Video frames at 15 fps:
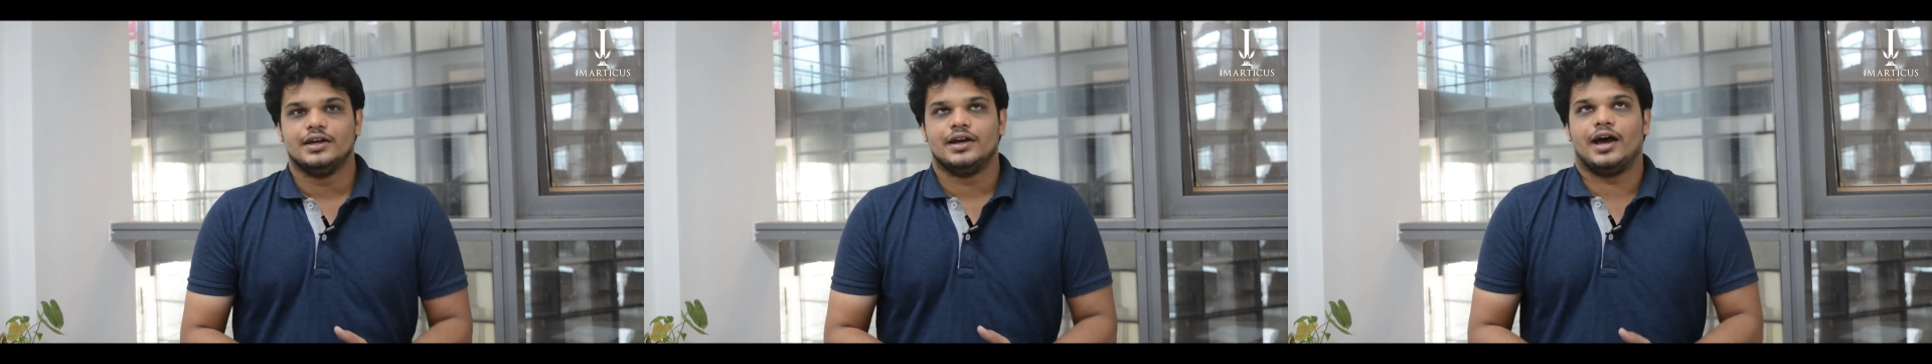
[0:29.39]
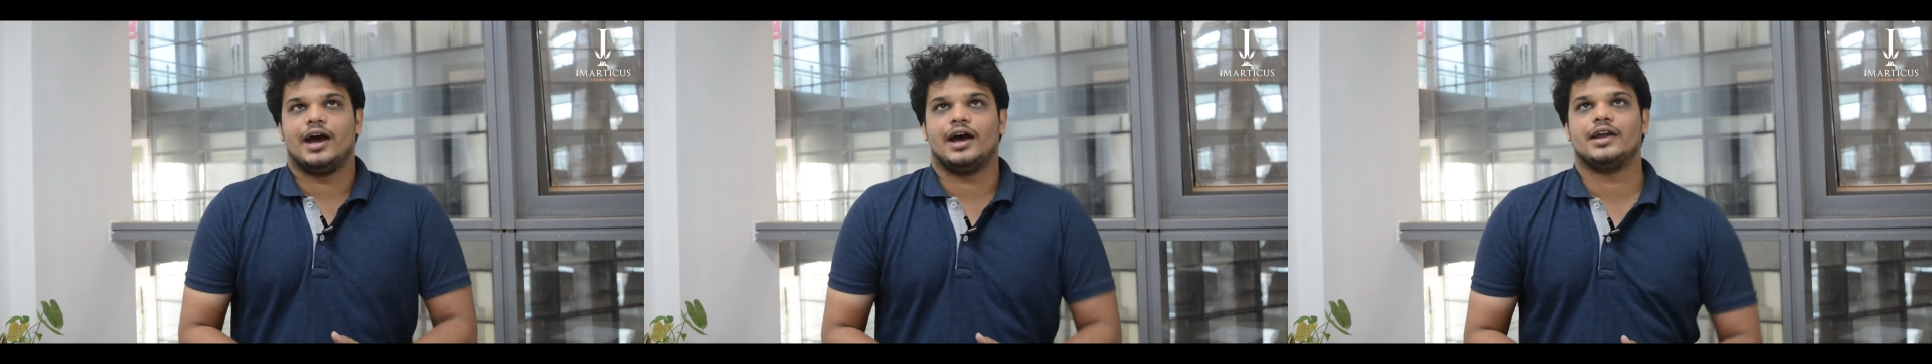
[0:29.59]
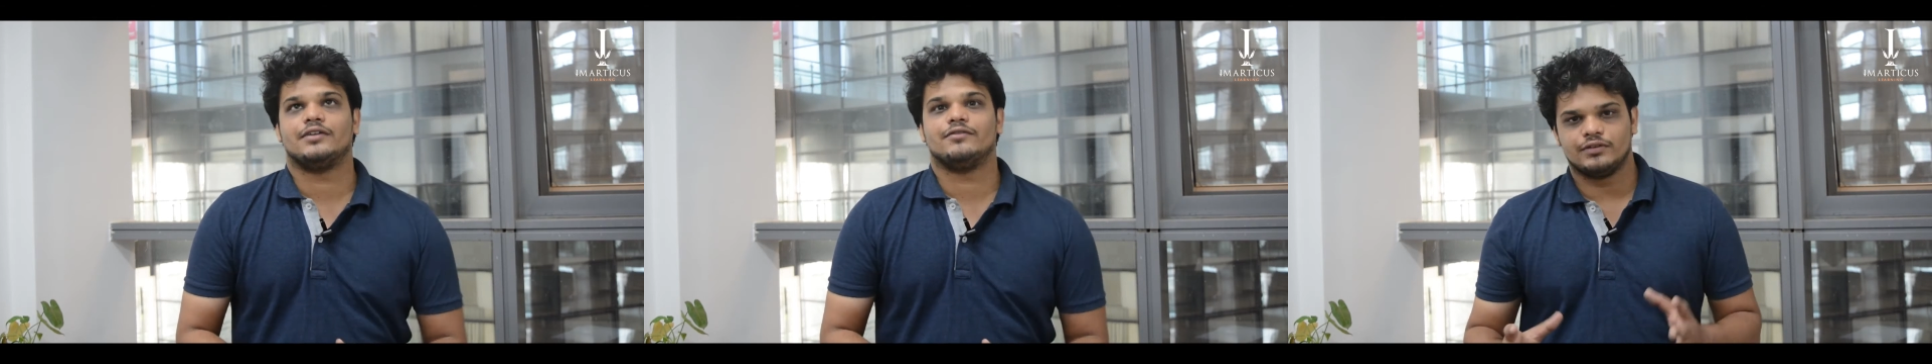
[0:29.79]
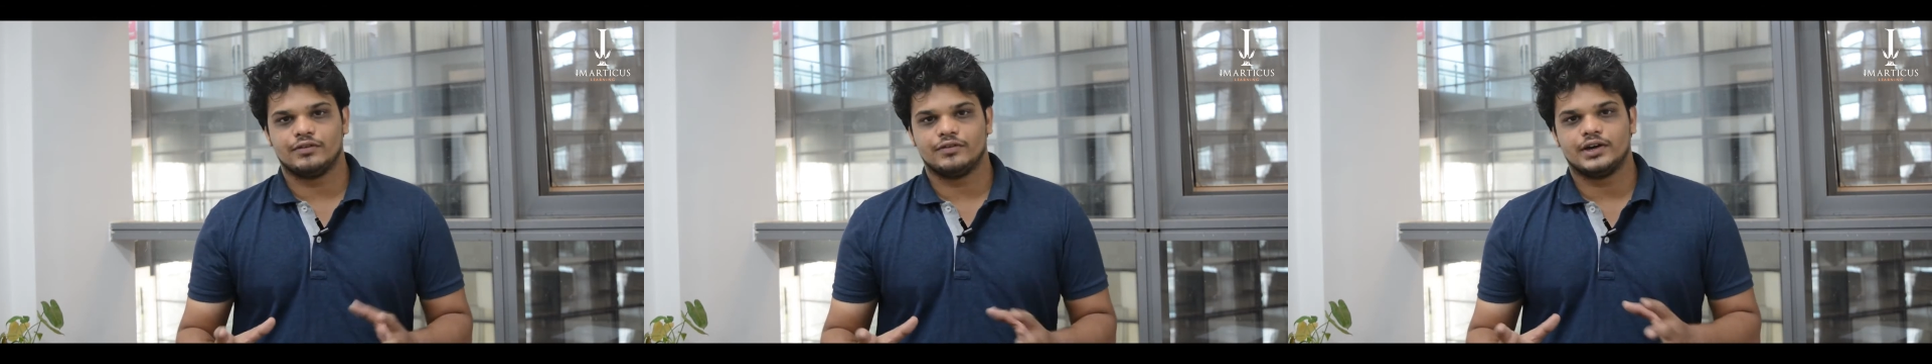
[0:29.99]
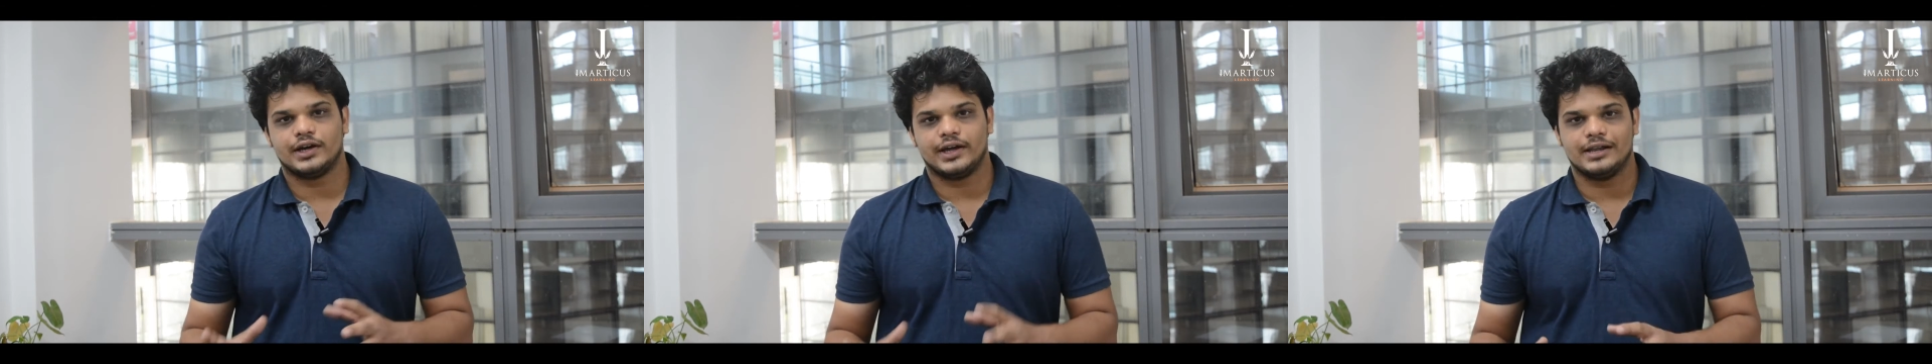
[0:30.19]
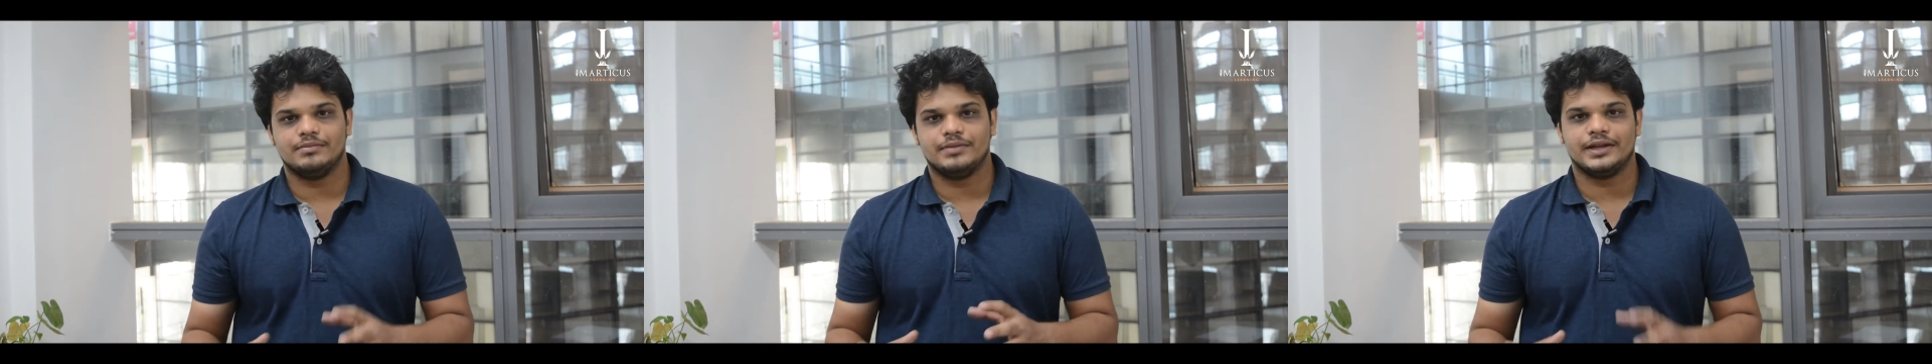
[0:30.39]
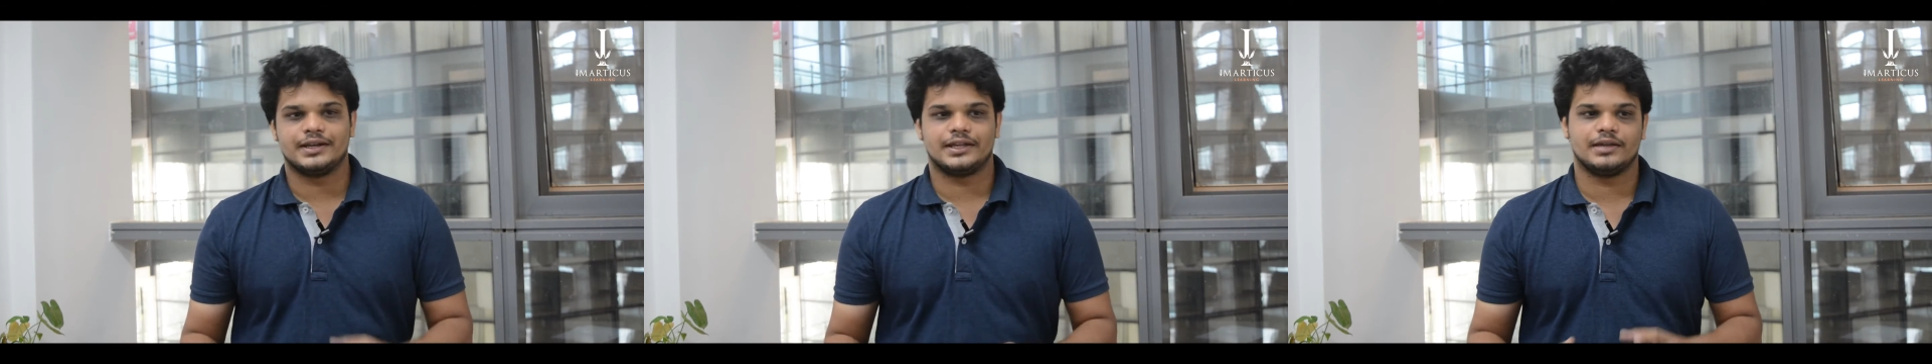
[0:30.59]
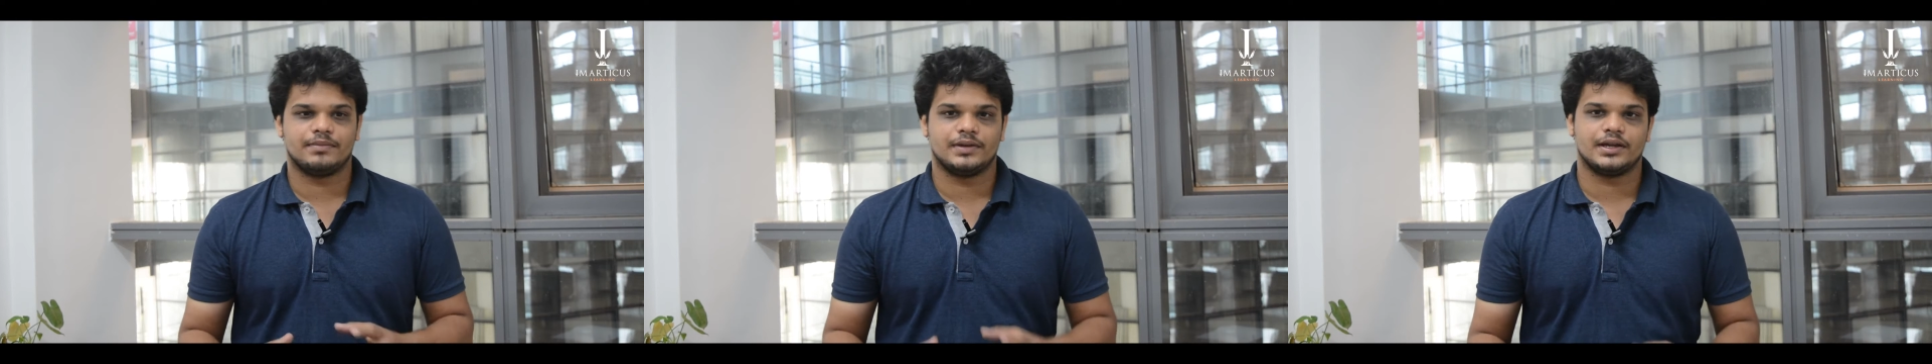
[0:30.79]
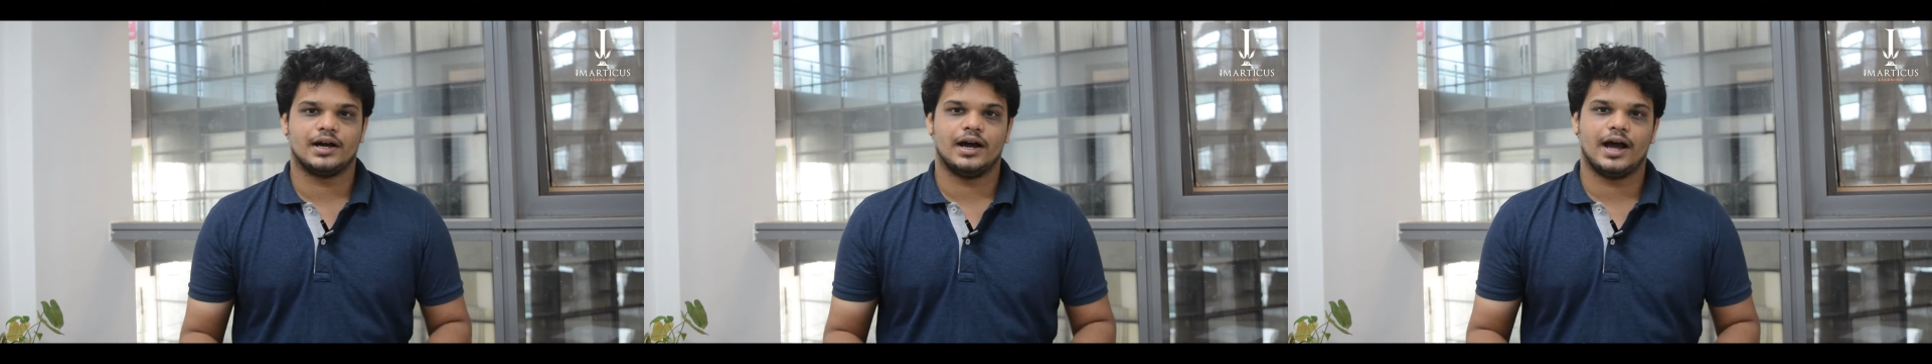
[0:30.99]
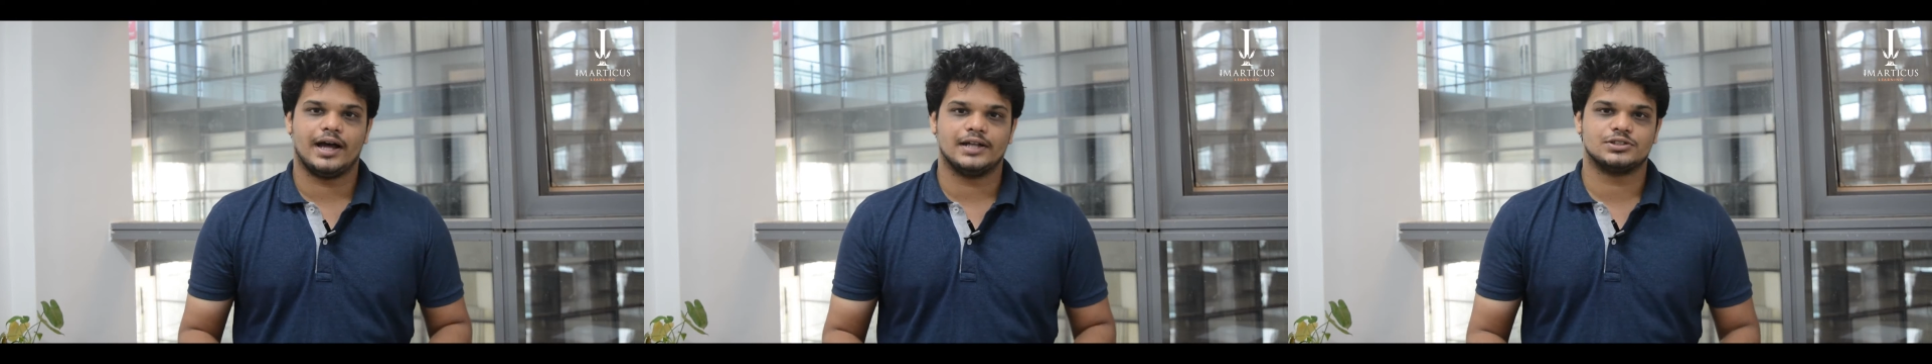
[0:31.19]
and we were helped in keeping
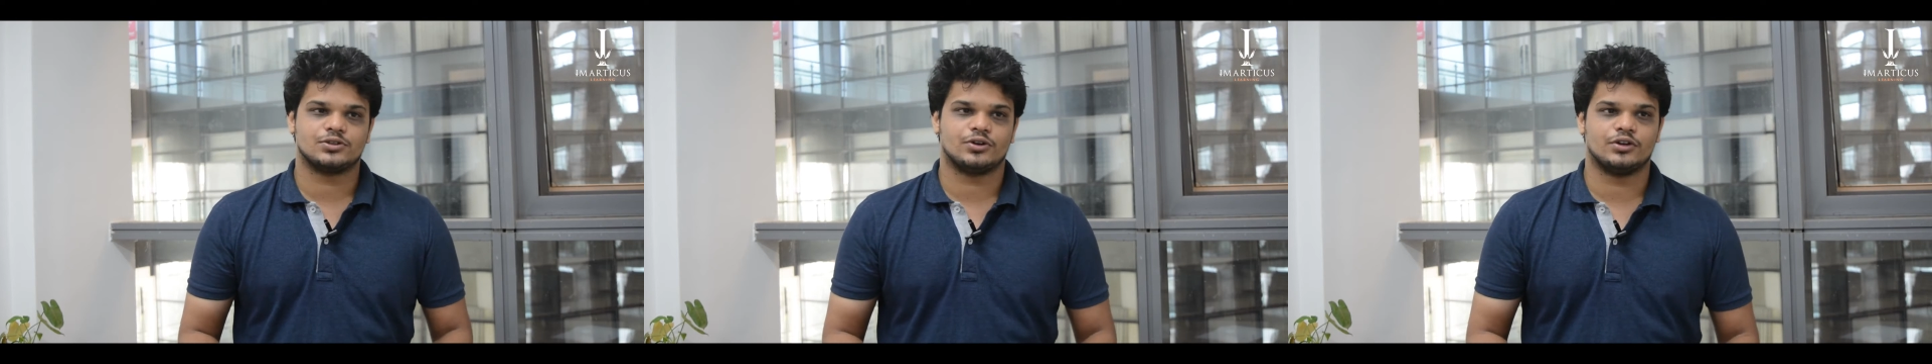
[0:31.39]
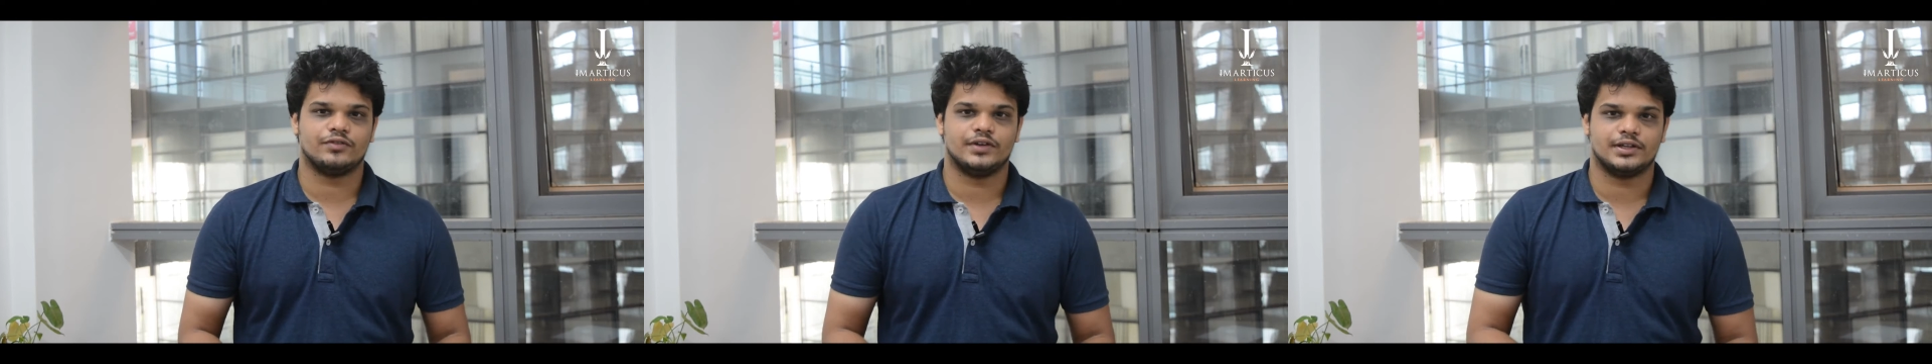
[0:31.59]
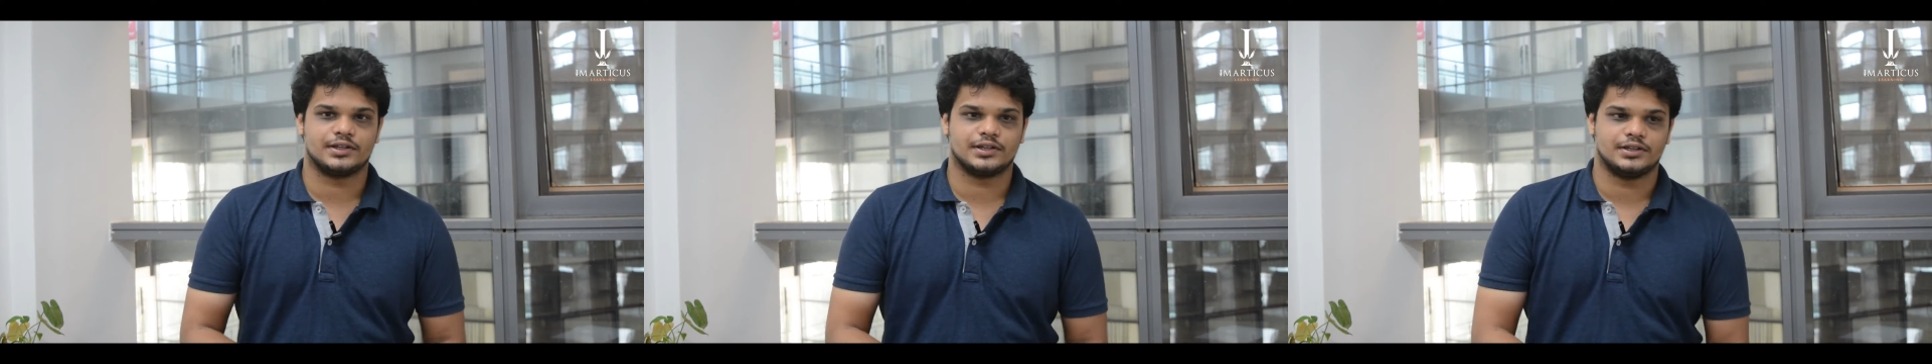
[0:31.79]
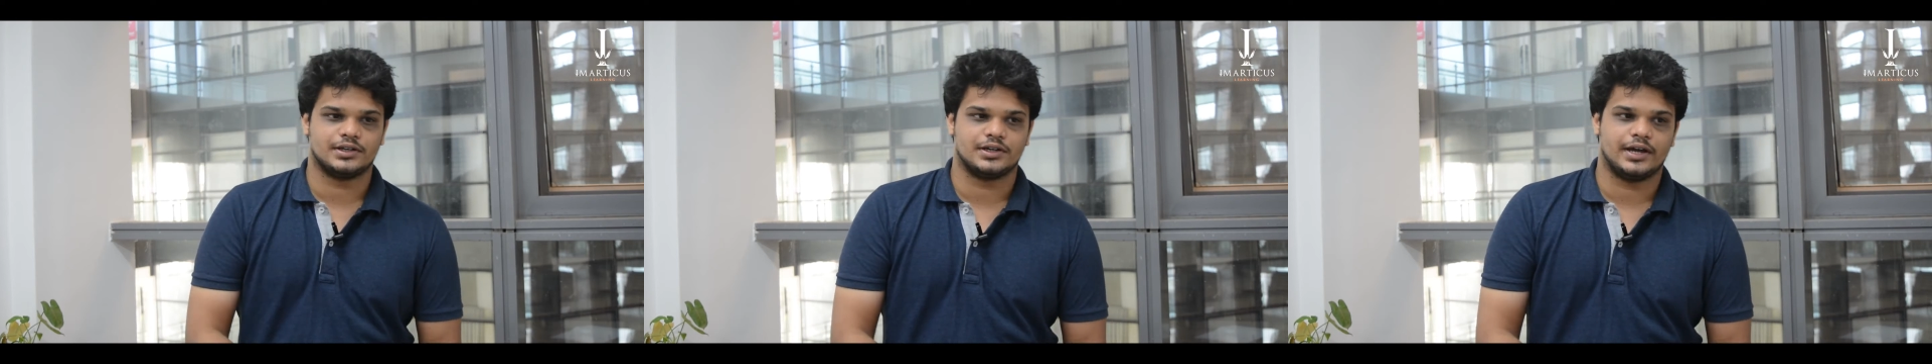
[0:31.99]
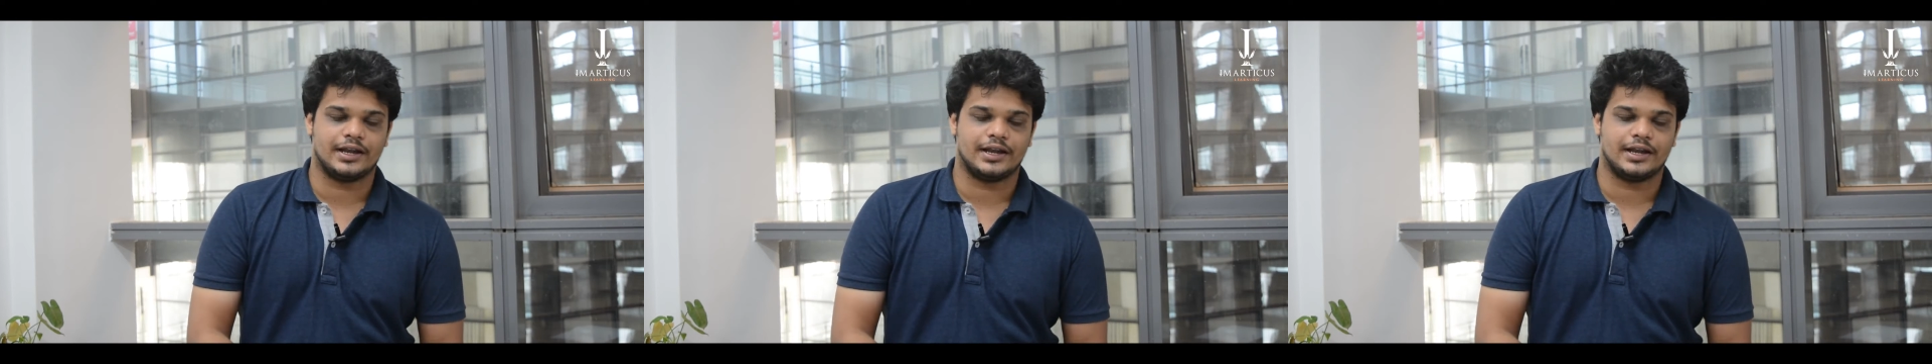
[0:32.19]
our hands on with uh,